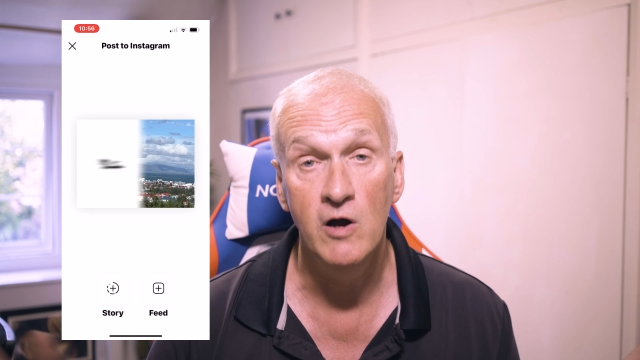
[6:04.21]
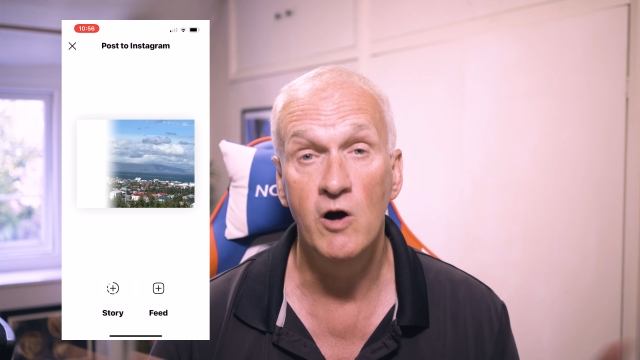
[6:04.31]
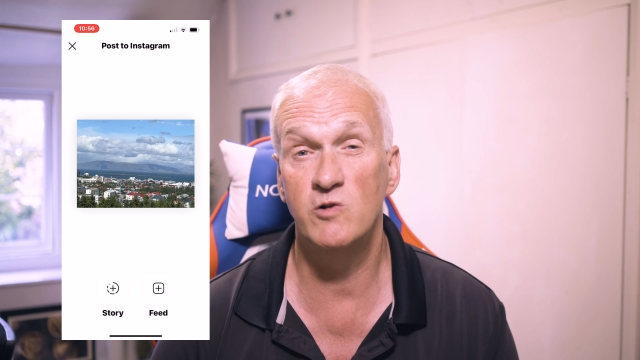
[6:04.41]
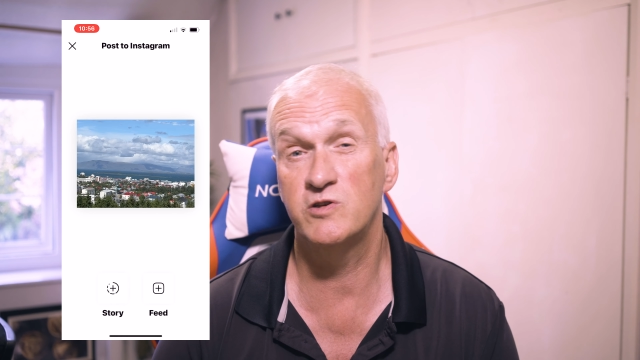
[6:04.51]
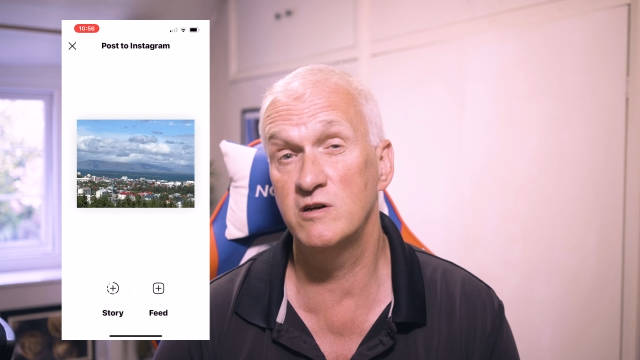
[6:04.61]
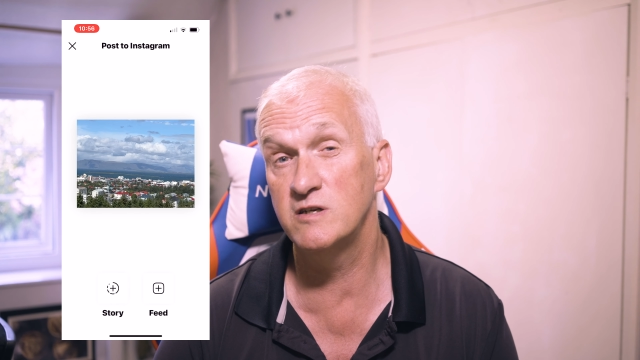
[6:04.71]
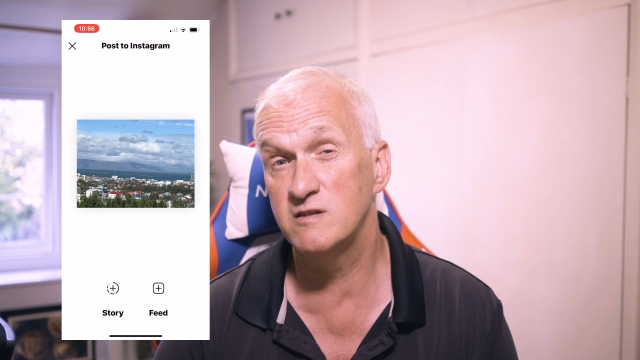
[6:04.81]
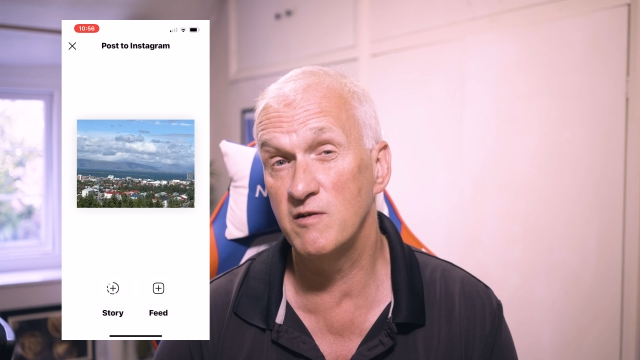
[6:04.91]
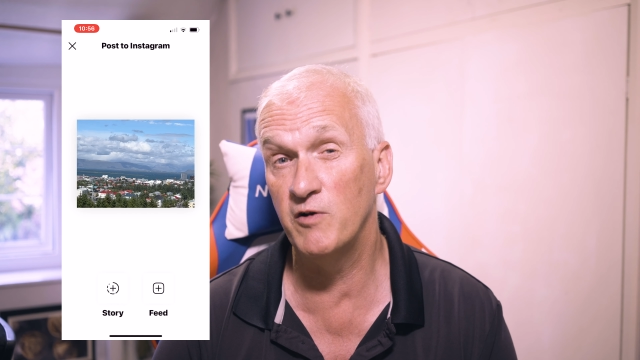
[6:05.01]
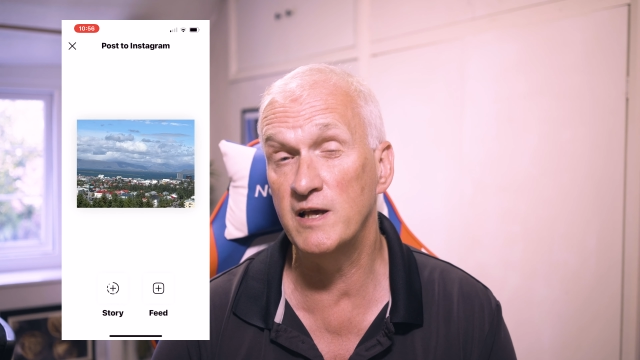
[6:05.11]

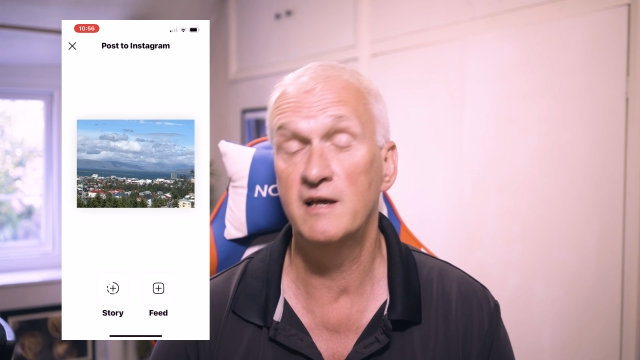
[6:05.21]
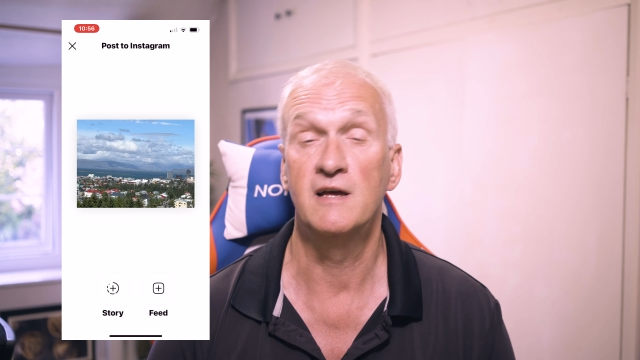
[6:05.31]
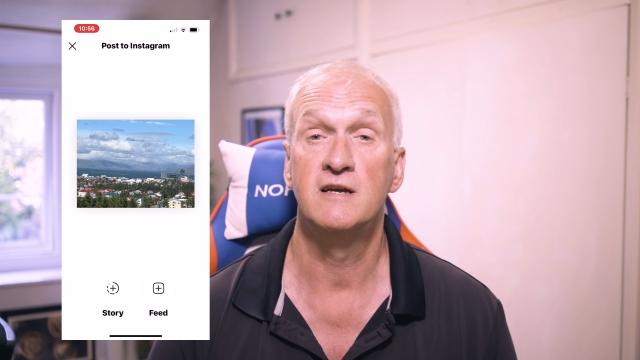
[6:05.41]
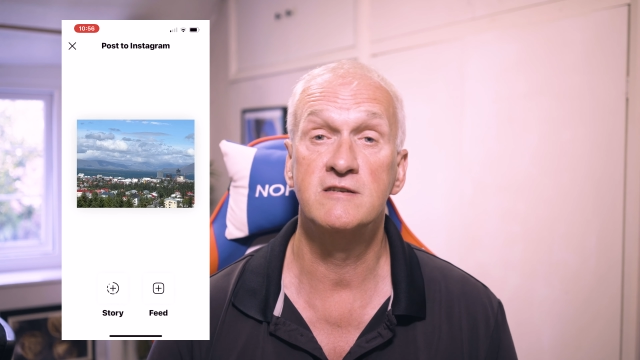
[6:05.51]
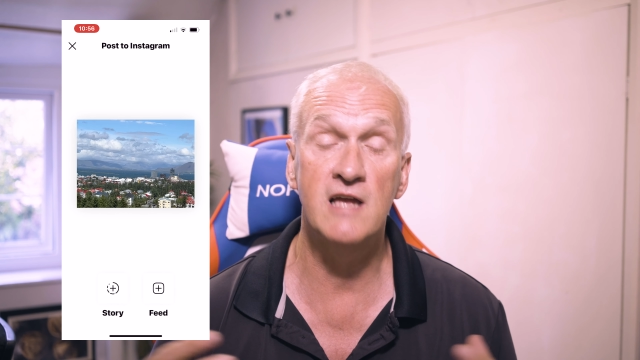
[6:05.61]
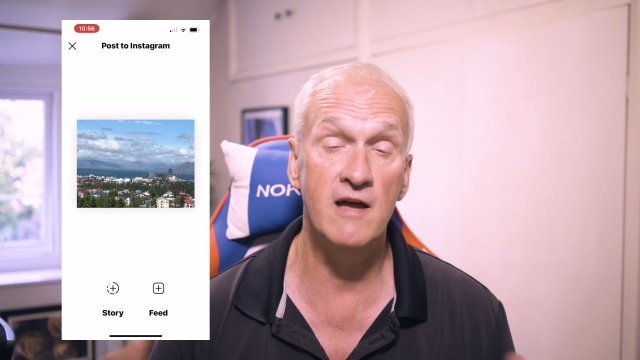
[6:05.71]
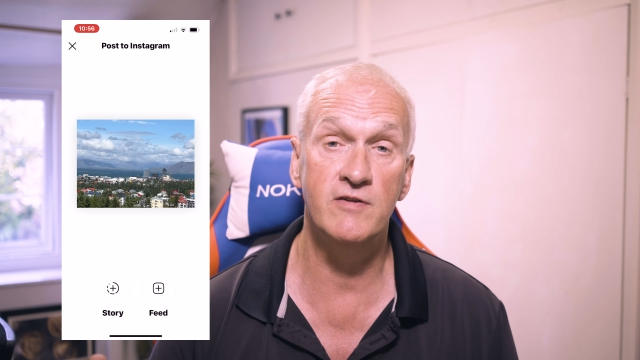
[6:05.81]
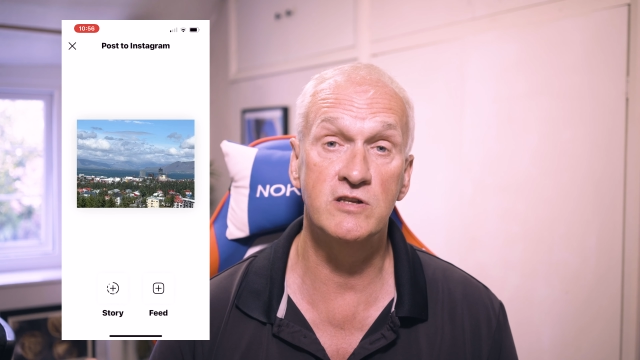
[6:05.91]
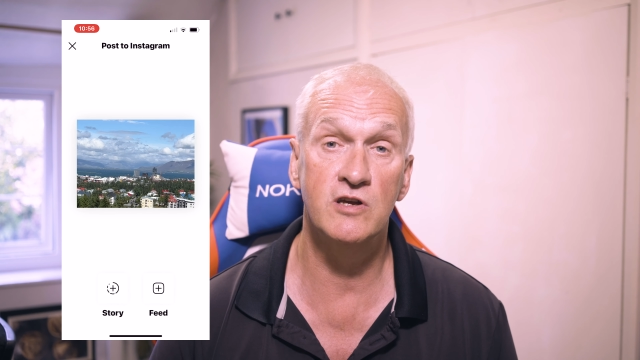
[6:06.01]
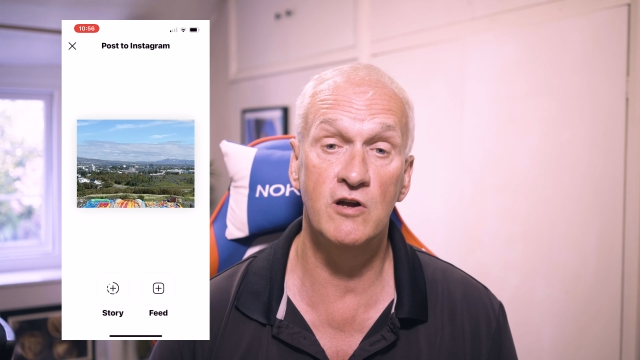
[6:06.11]
Alternatively, save
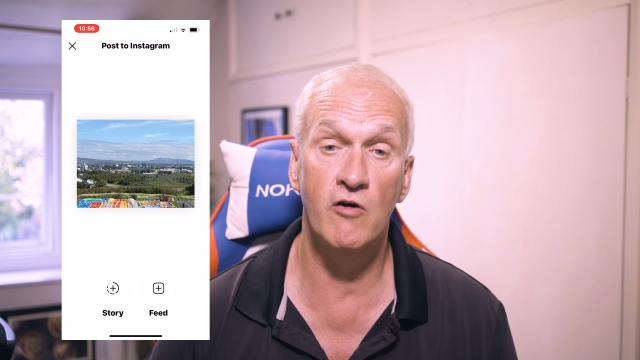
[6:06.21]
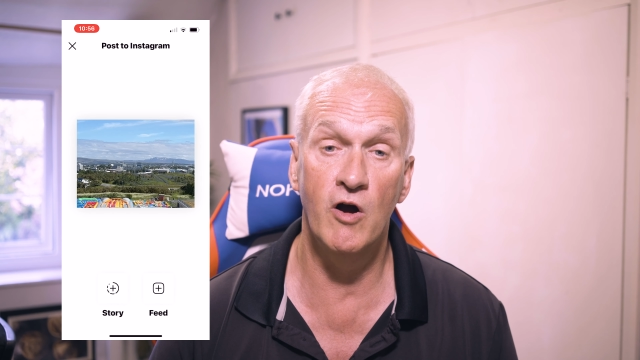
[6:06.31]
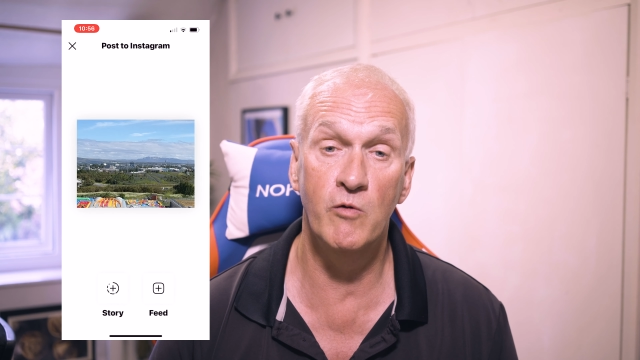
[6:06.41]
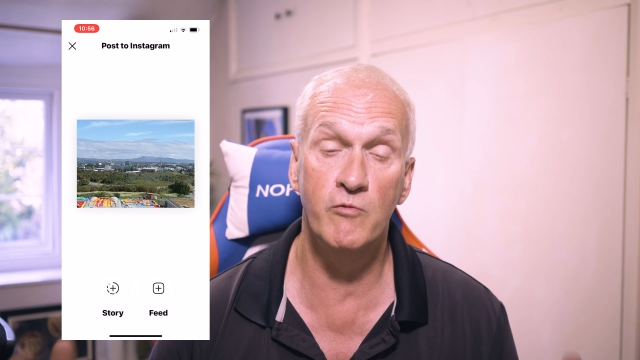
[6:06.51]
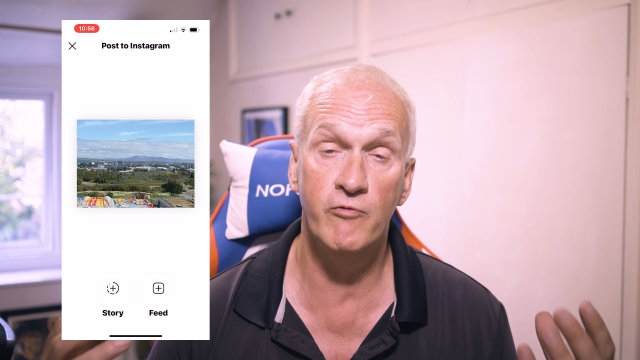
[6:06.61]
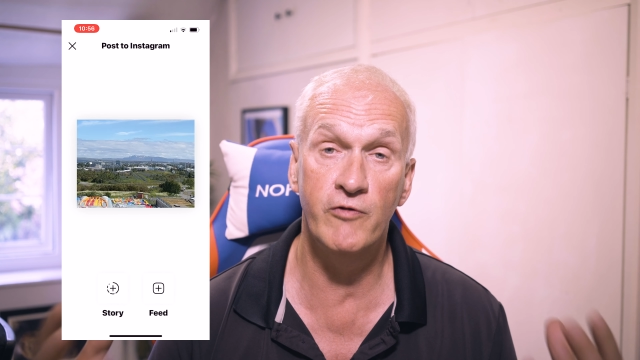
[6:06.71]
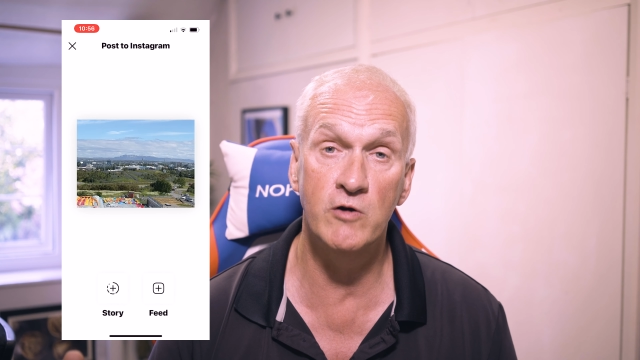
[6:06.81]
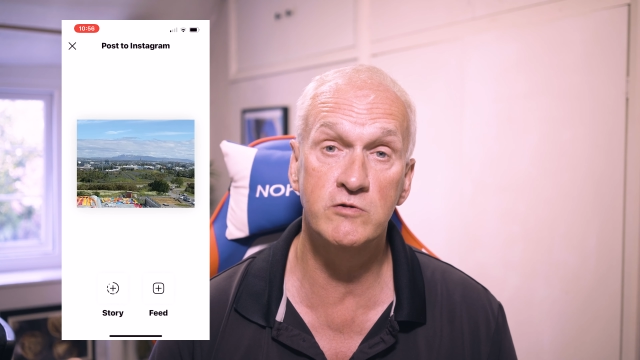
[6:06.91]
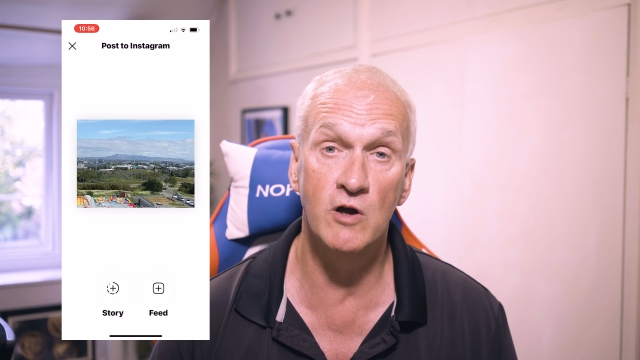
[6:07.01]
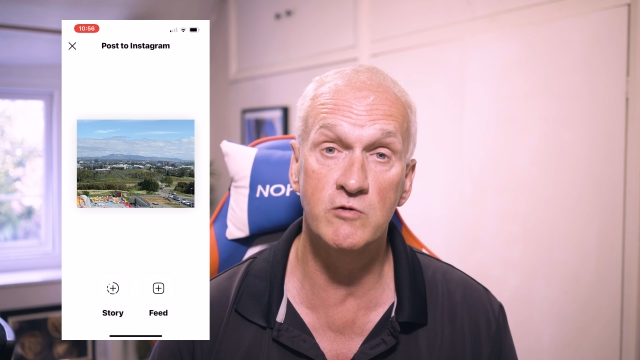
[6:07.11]
it to your own
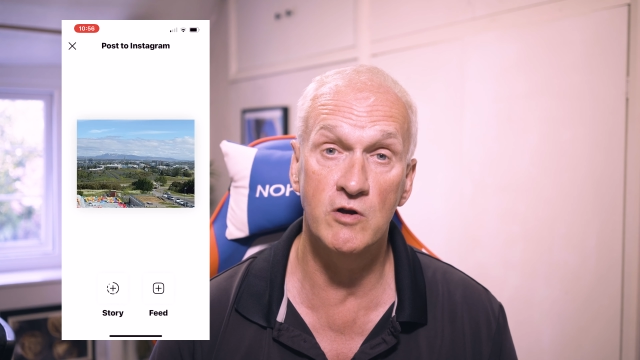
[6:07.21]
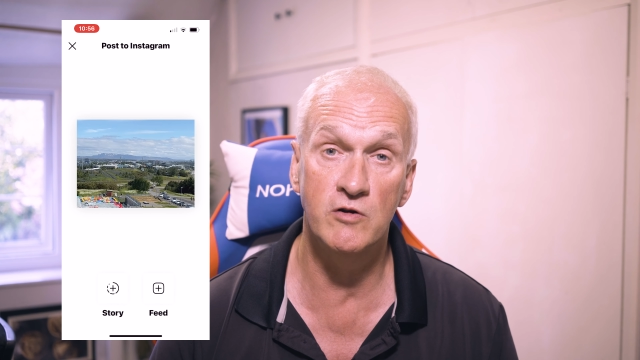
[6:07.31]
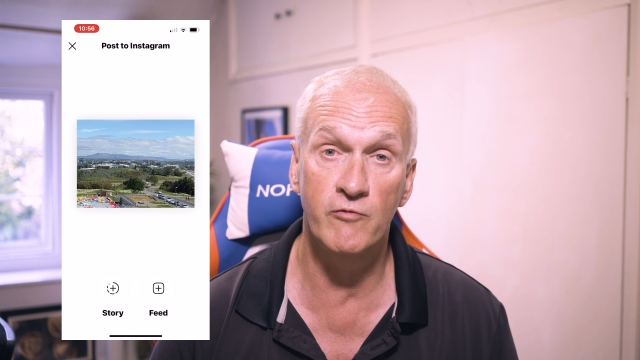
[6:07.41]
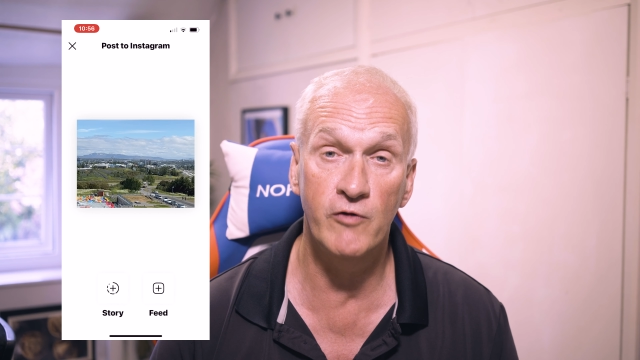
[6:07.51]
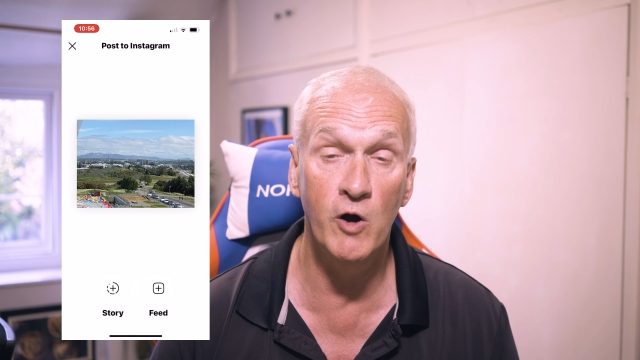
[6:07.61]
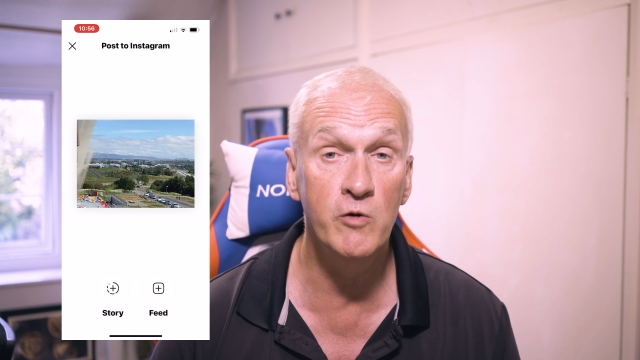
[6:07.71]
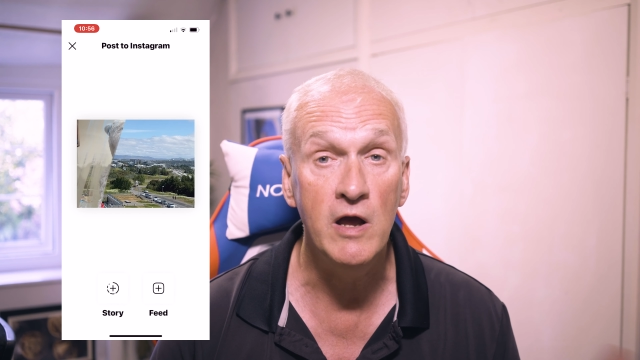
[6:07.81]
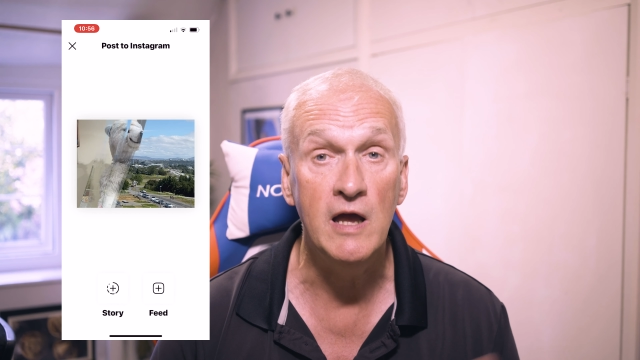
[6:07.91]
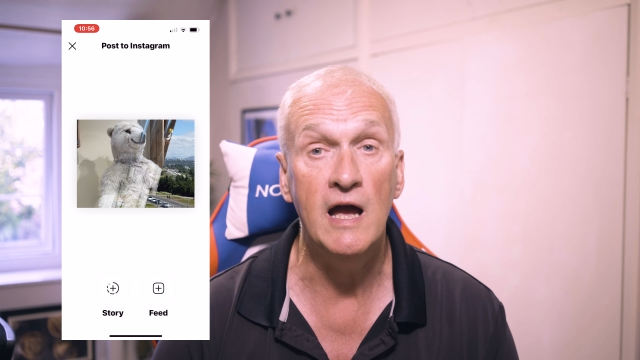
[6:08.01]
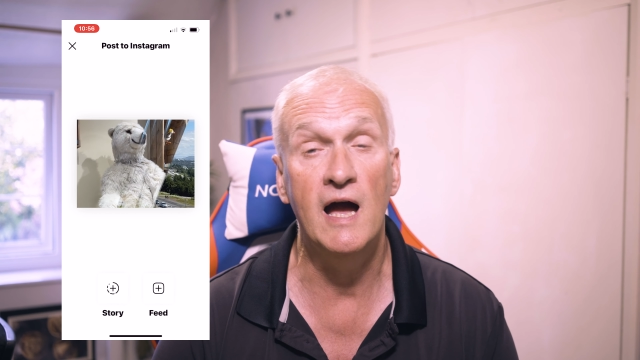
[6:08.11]
photos on your phone,
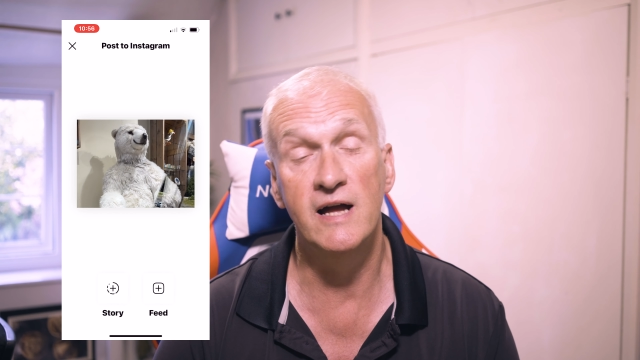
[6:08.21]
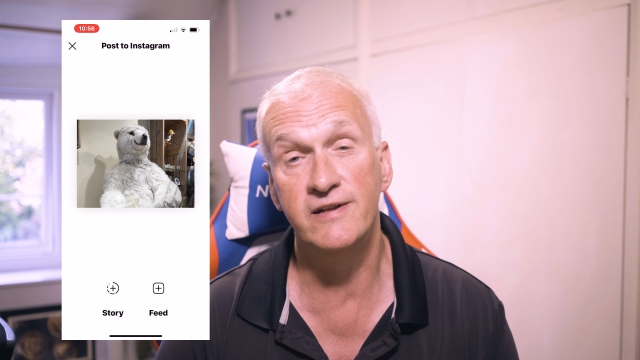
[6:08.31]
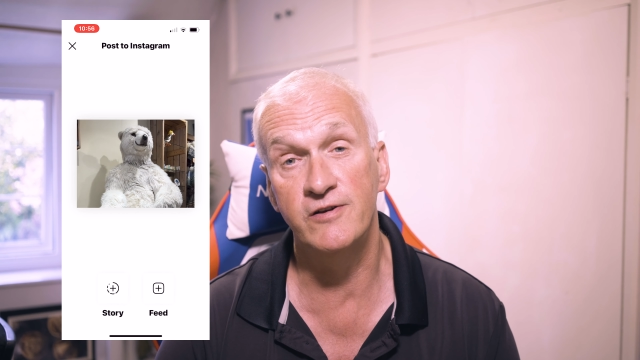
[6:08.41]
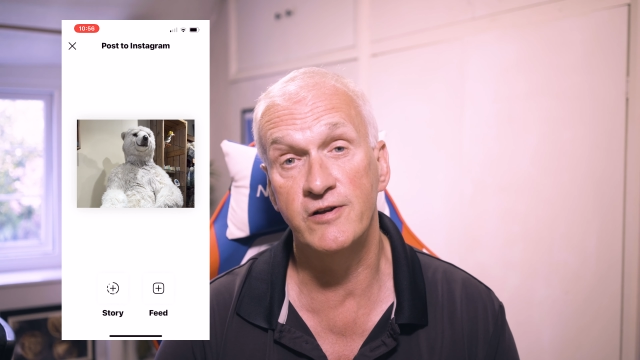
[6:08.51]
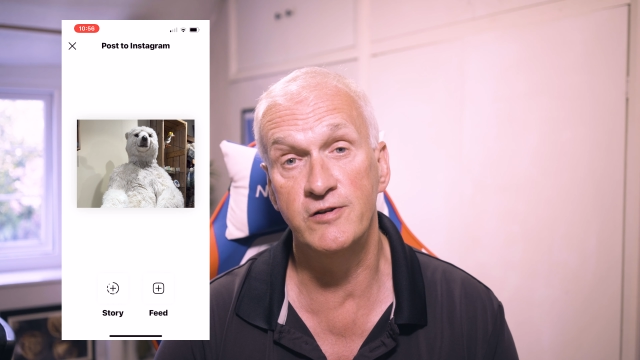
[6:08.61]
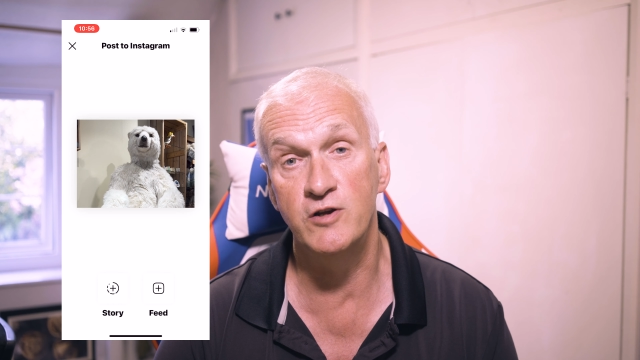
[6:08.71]
and you can